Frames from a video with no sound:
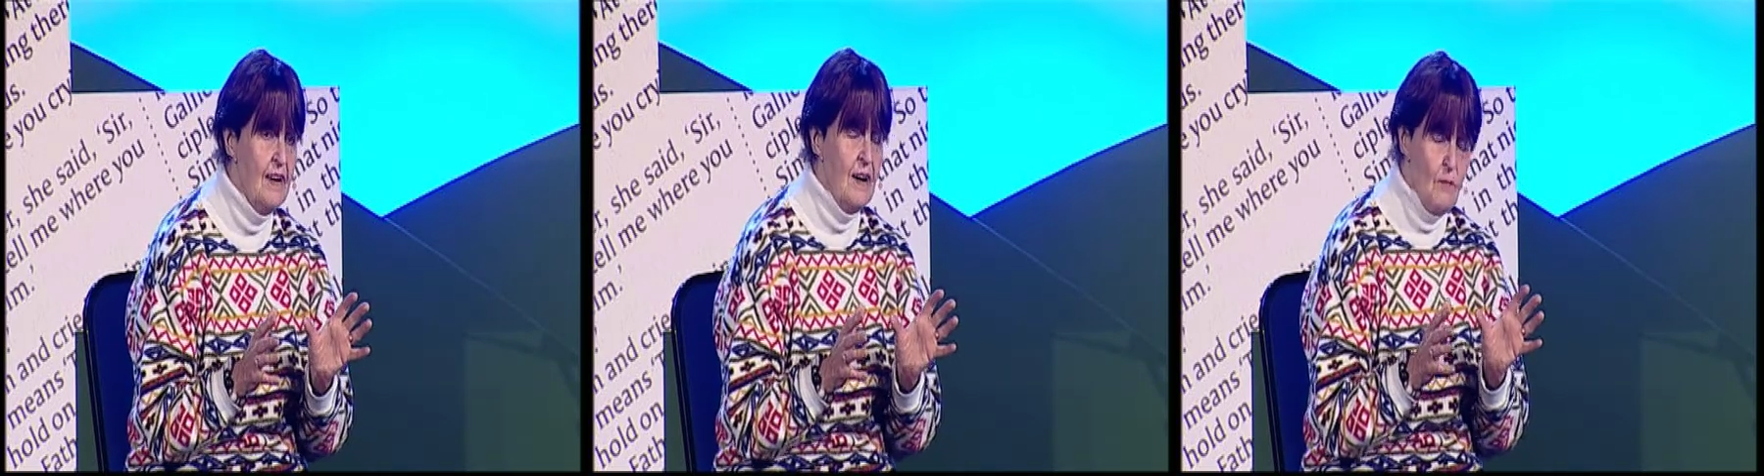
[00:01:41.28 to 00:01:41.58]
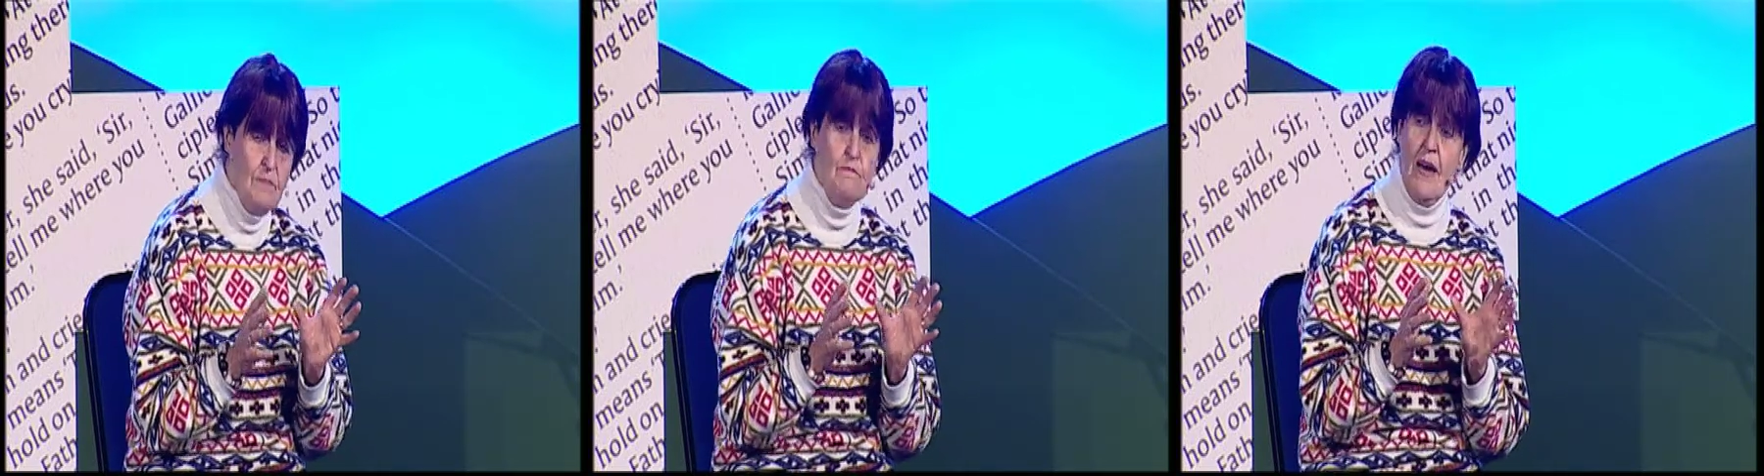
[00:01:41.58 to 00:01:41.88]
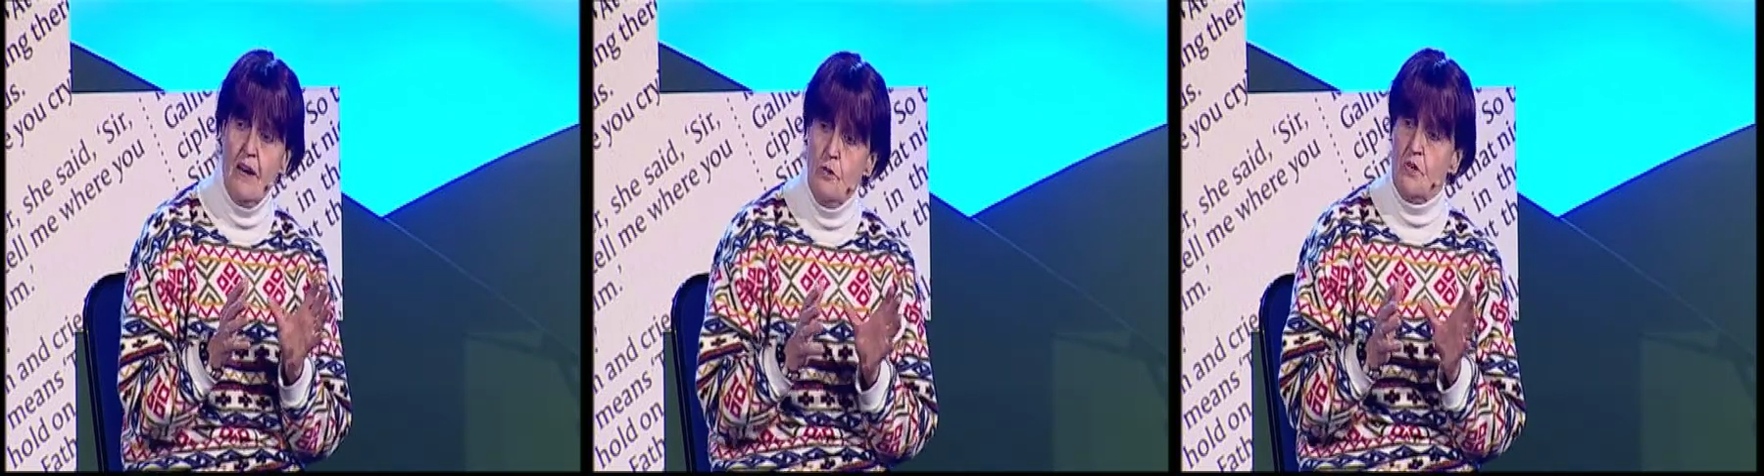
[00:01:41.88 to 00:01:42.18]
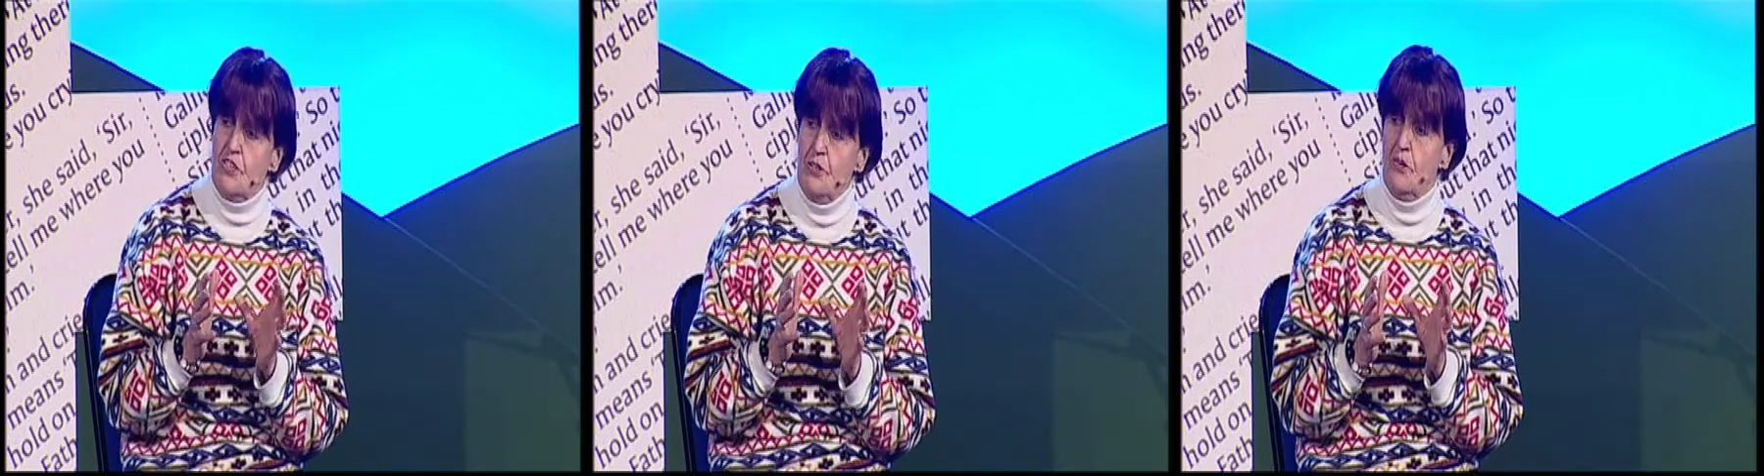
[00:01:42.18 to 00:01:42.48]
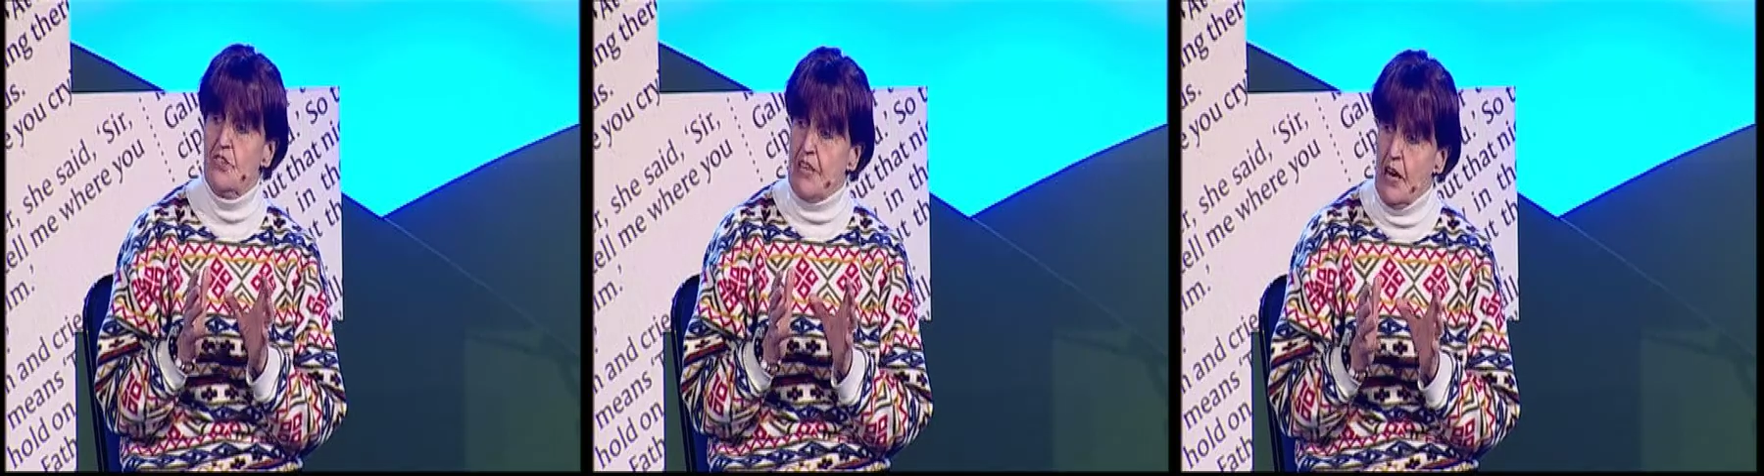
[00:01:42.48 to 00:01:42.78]
when Mary was still
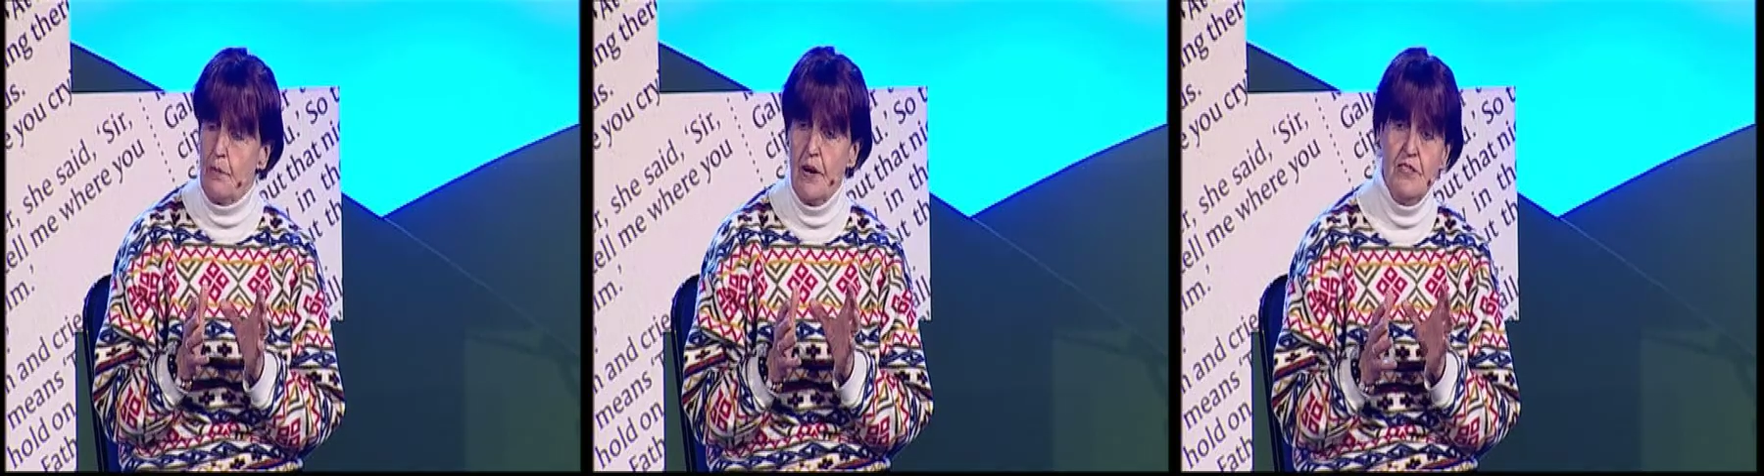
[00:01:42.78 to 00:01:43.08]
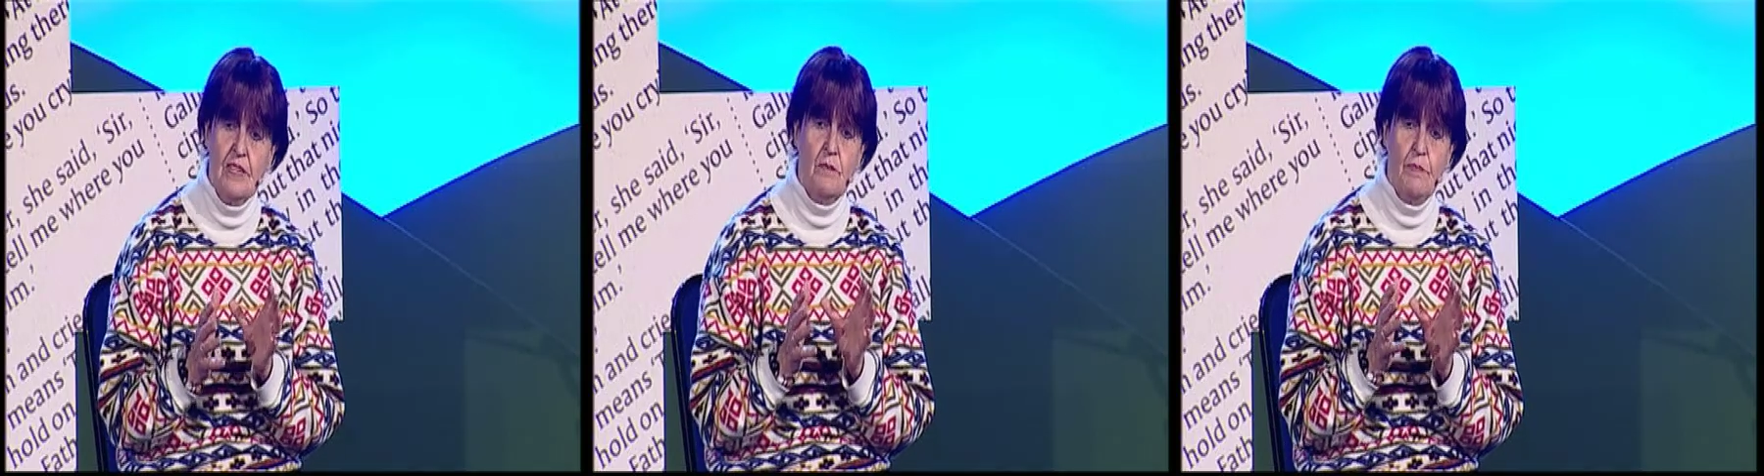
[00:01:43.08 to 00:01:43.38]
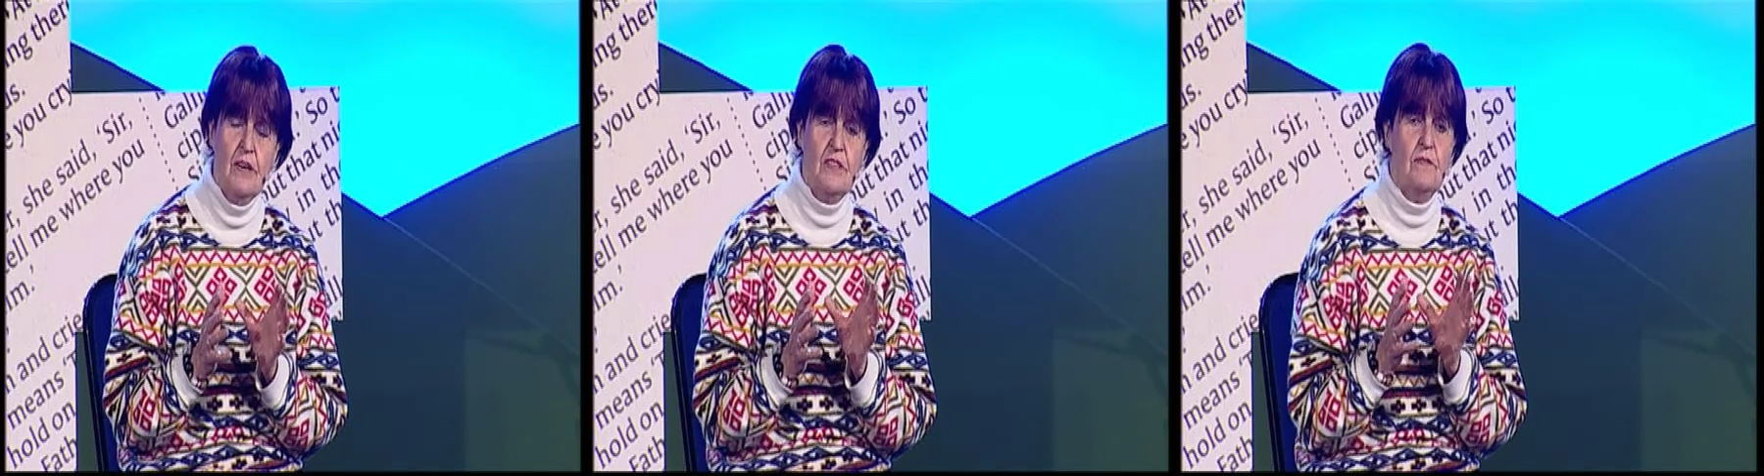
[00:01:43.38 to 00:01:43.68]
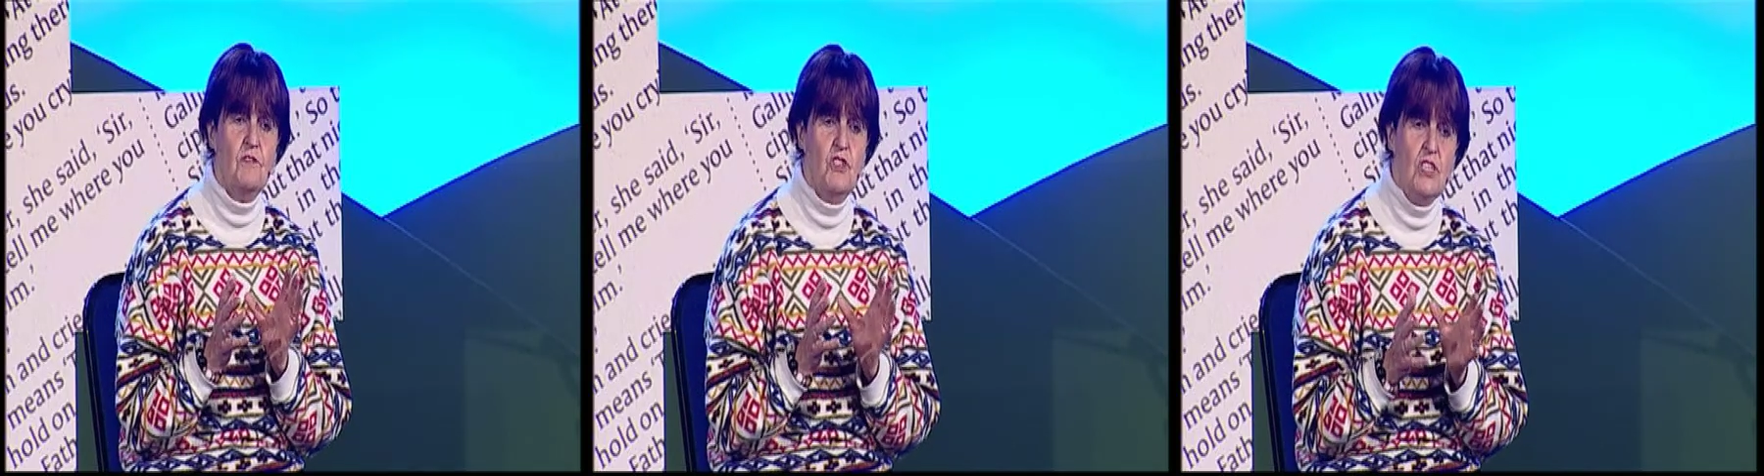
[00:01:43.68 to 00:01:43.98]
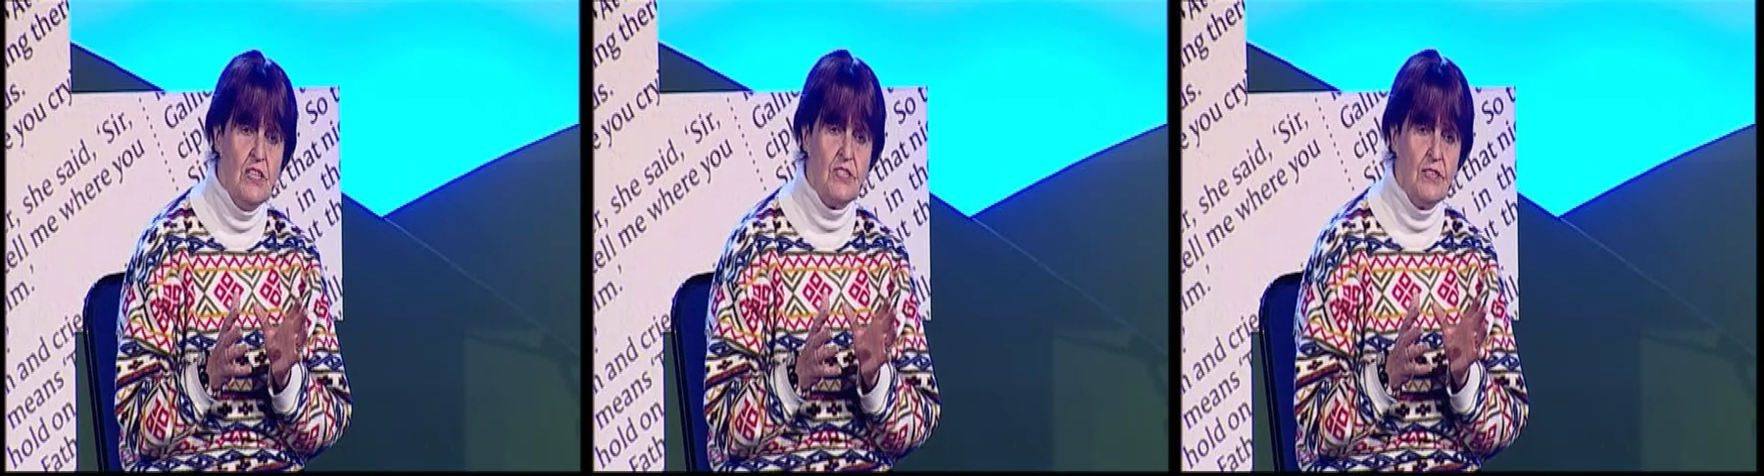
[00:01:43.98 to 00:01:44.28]
celebrating the birth of
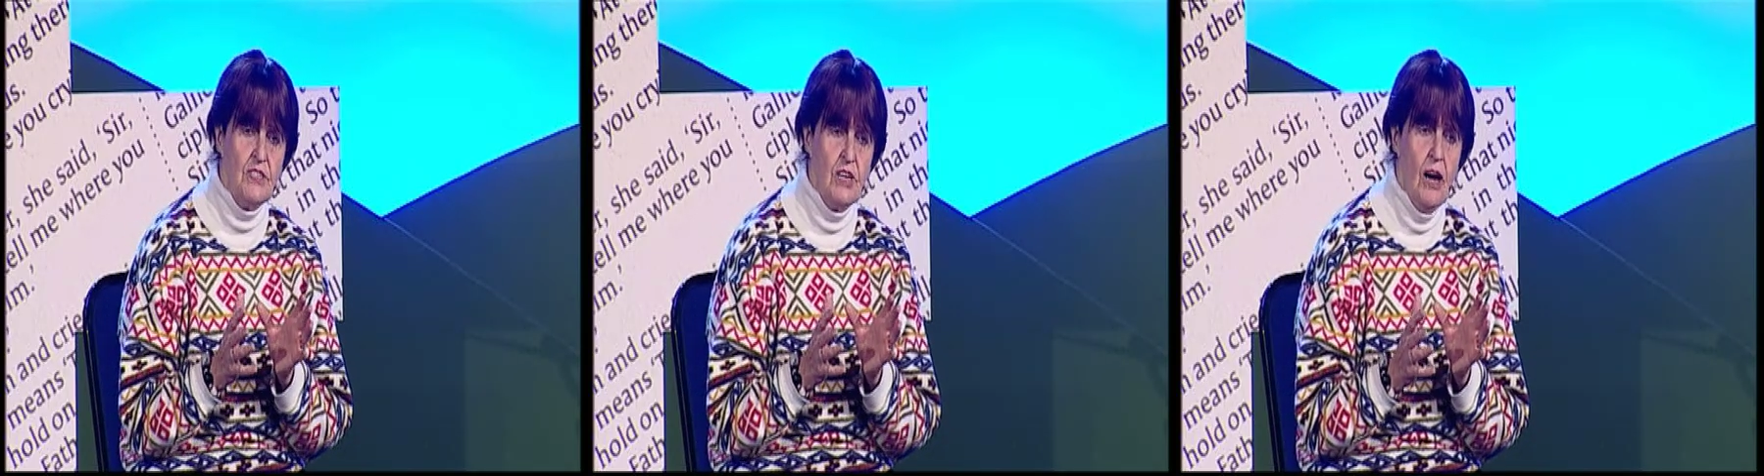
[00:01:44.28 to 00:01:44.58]
Jesus,